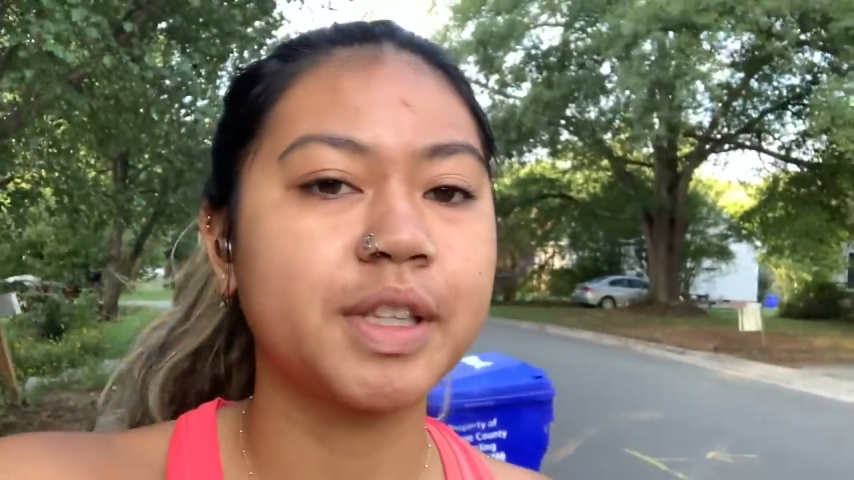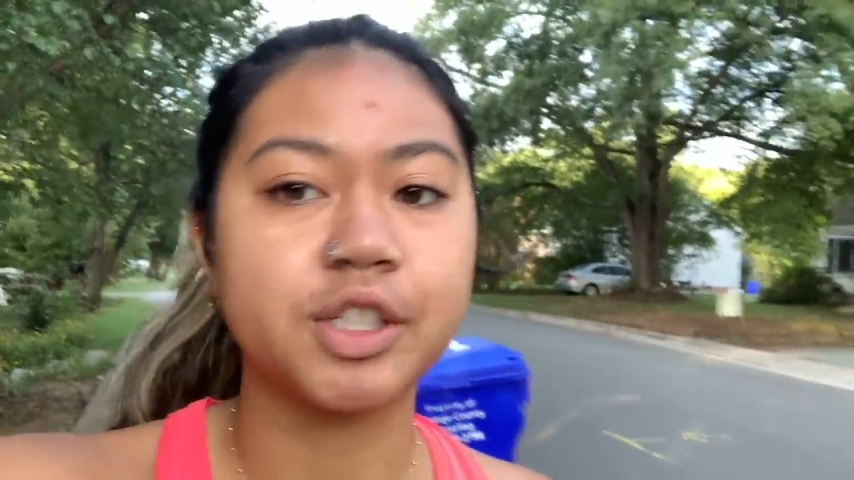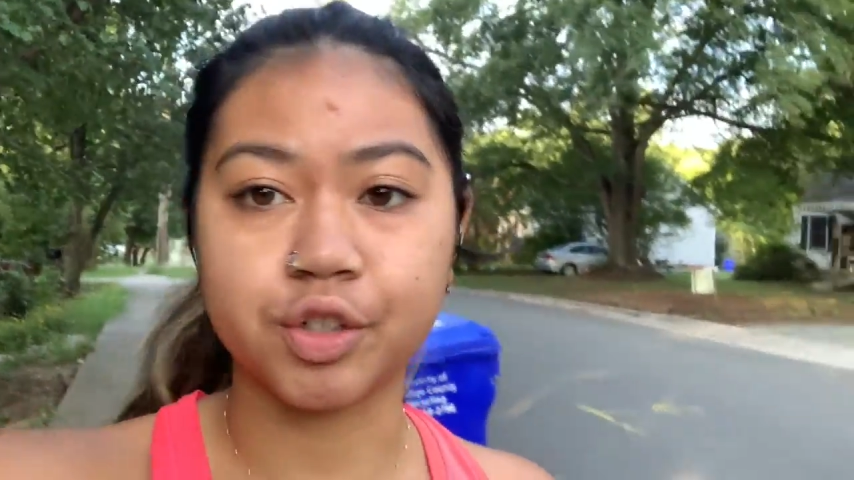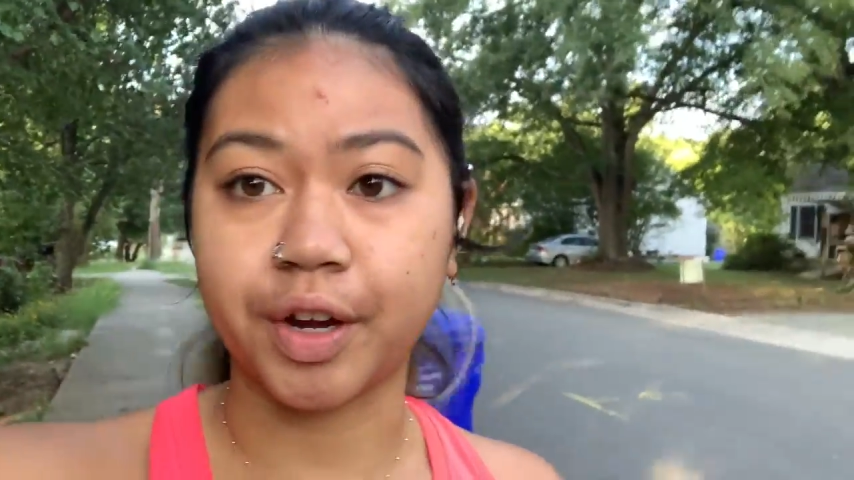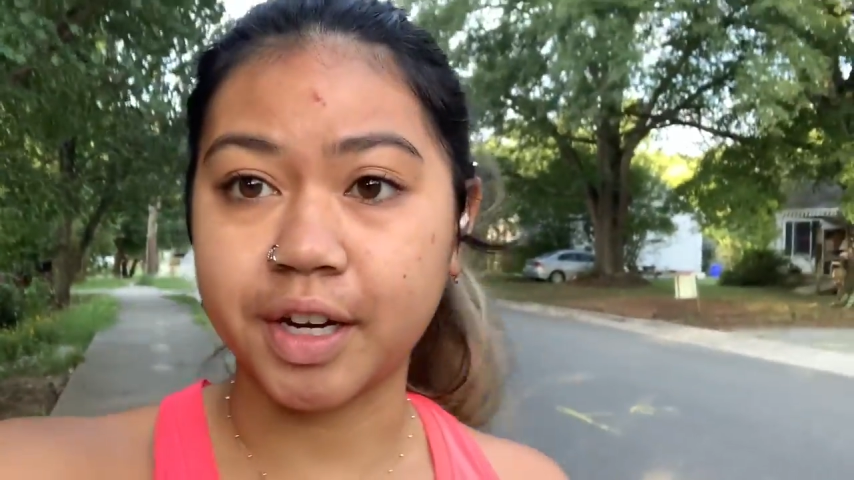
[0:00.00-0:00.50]

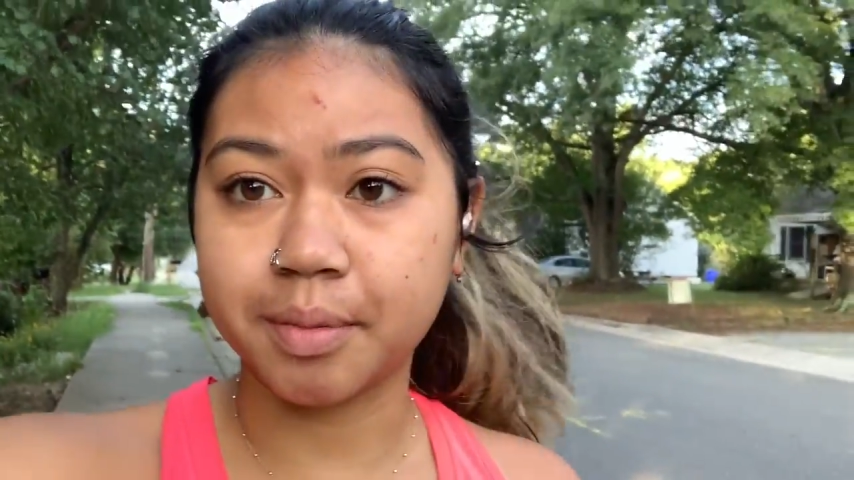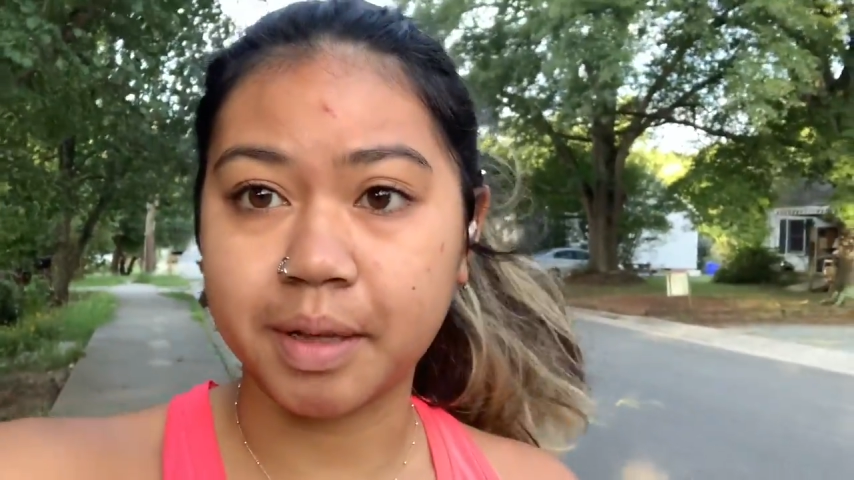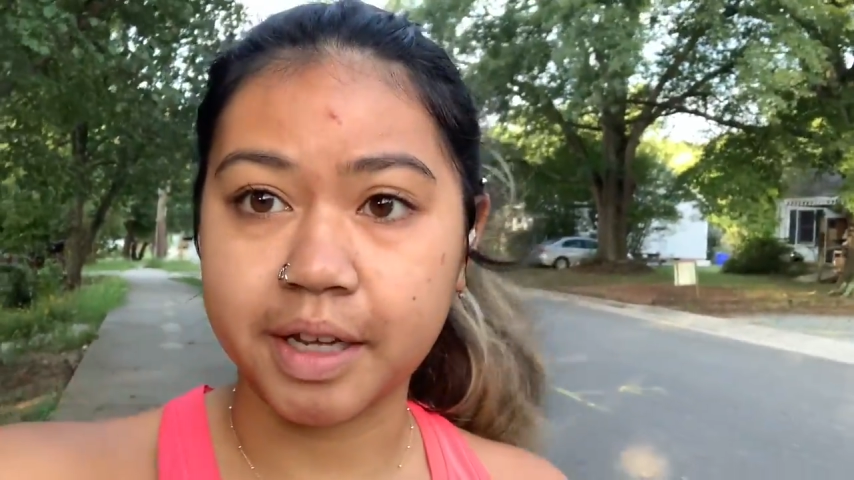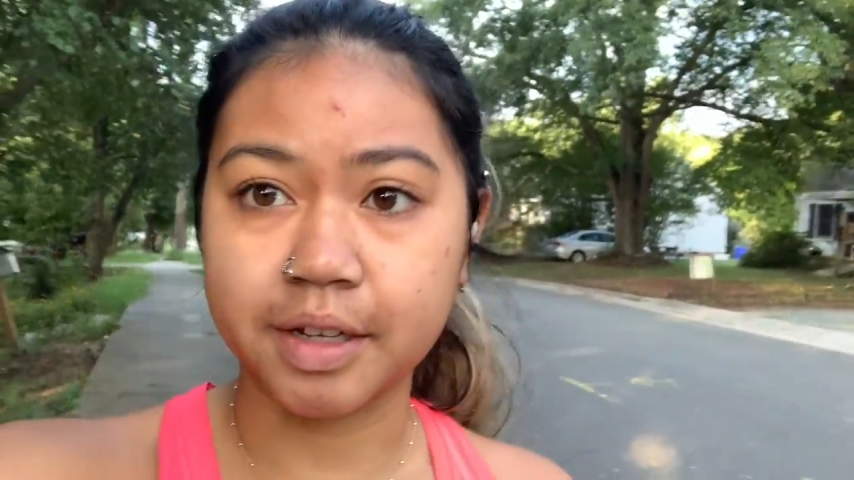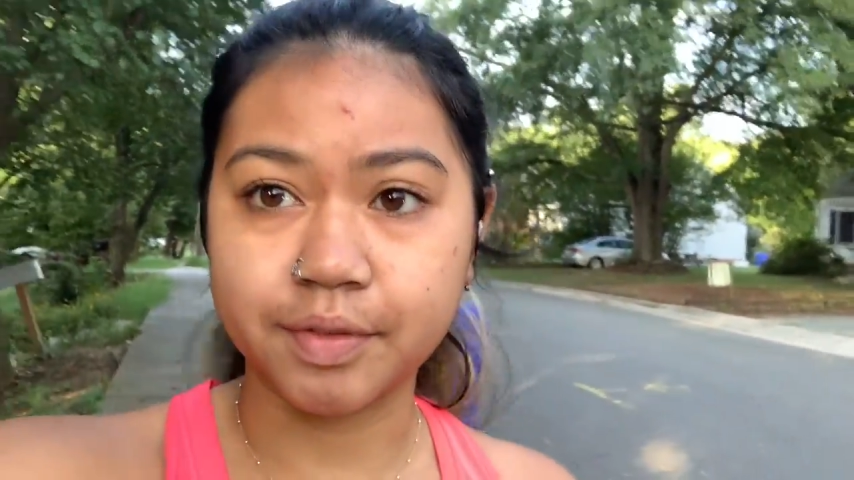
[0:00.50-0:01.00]
this training
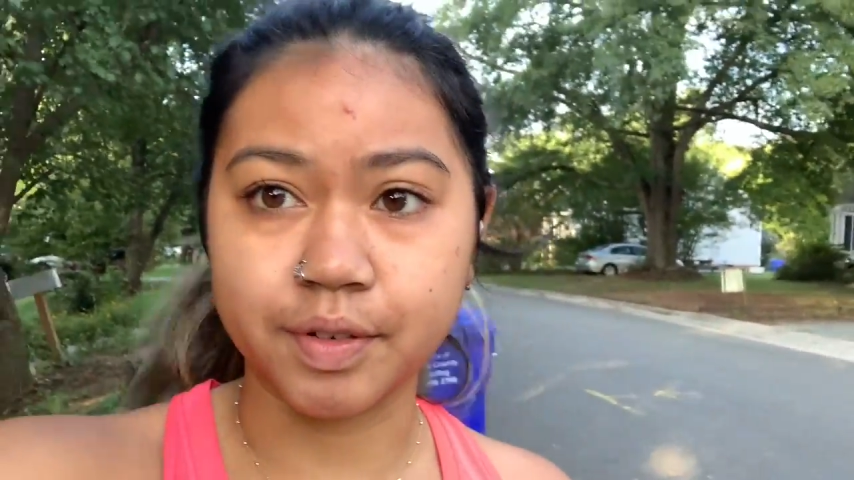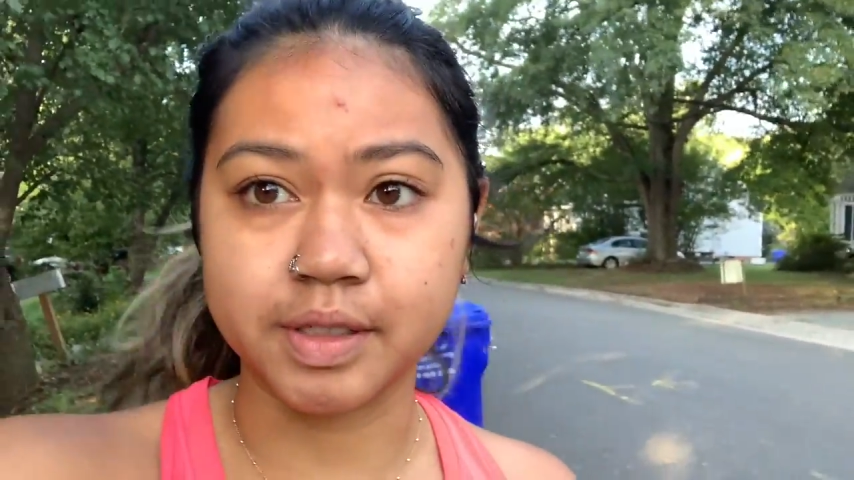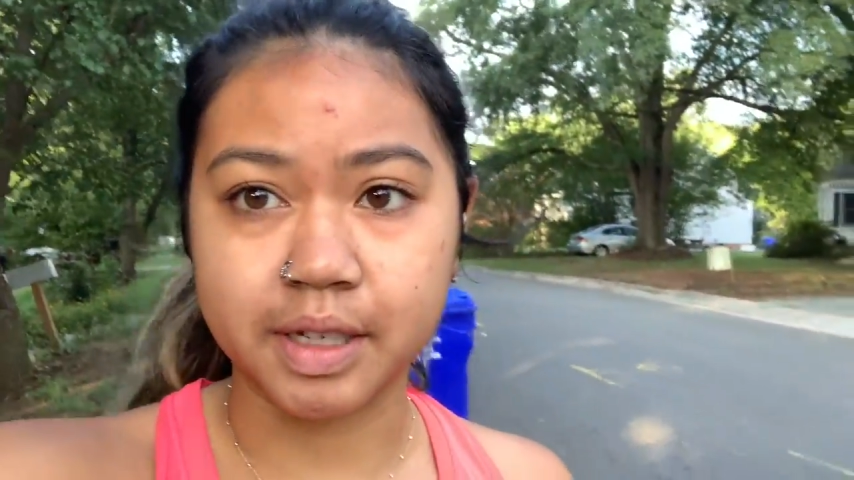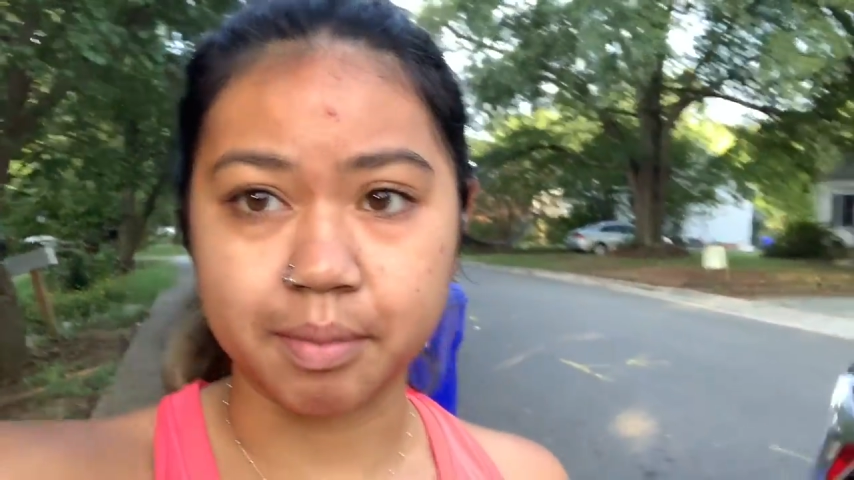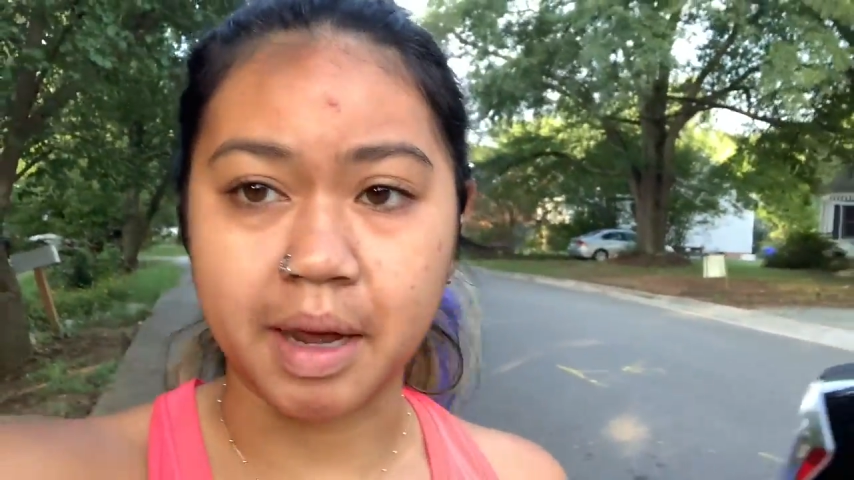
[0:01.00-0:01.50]
plan for a
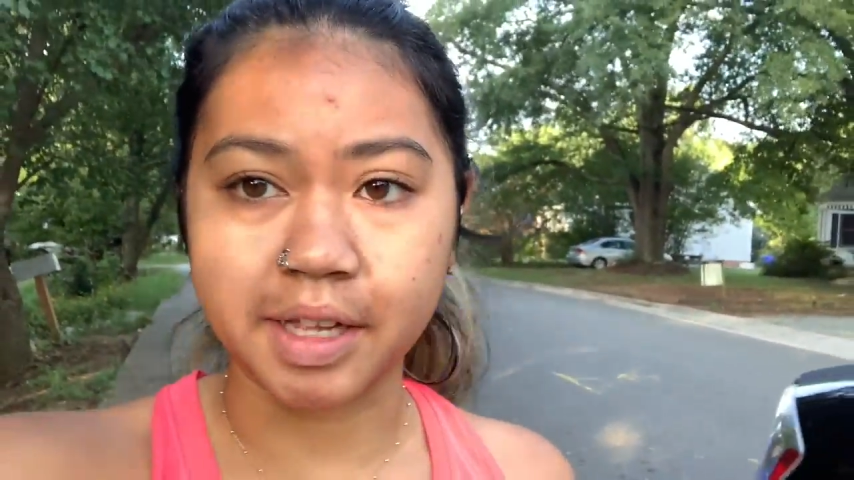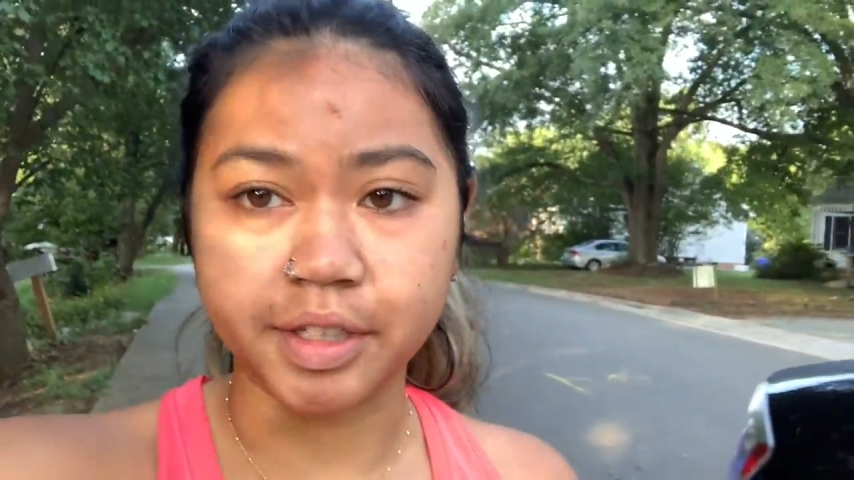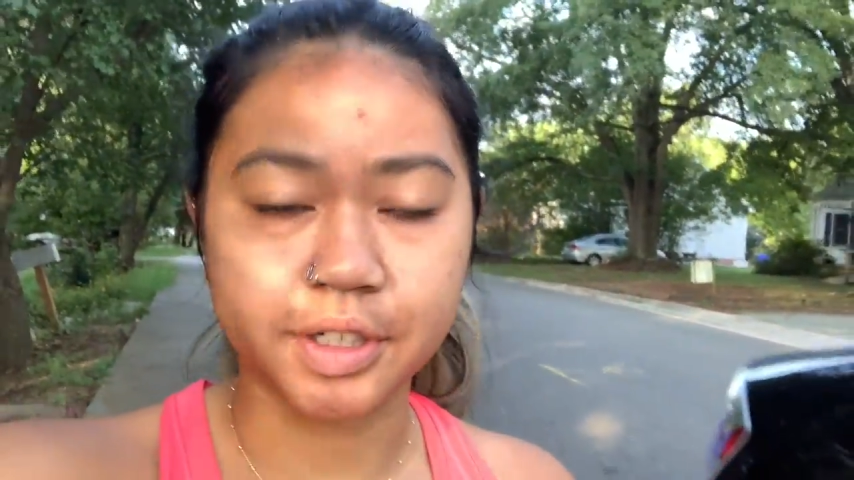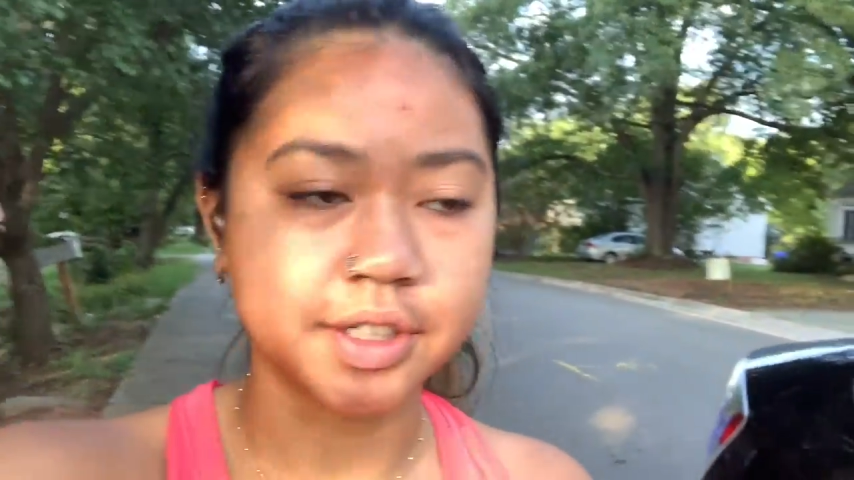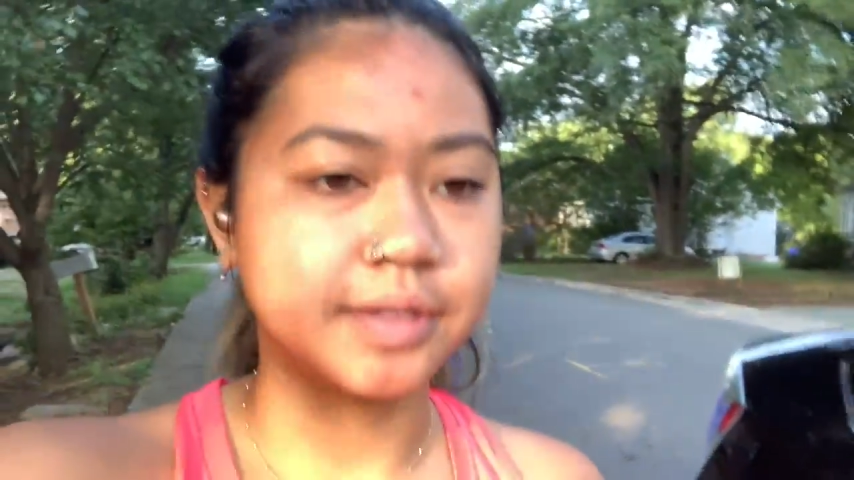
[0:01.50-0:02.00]
ten
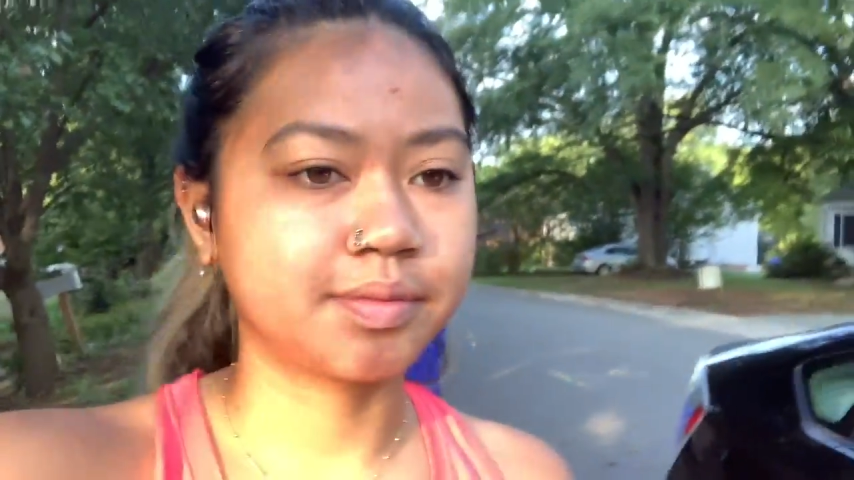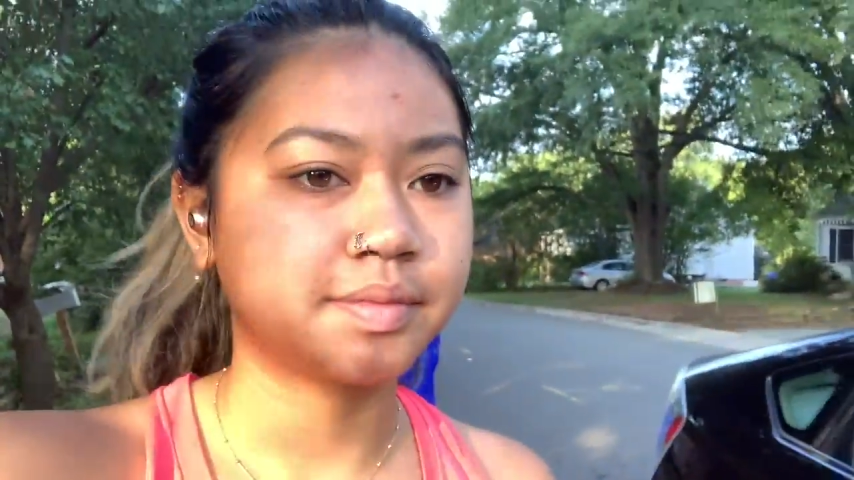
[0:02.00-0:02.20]
miler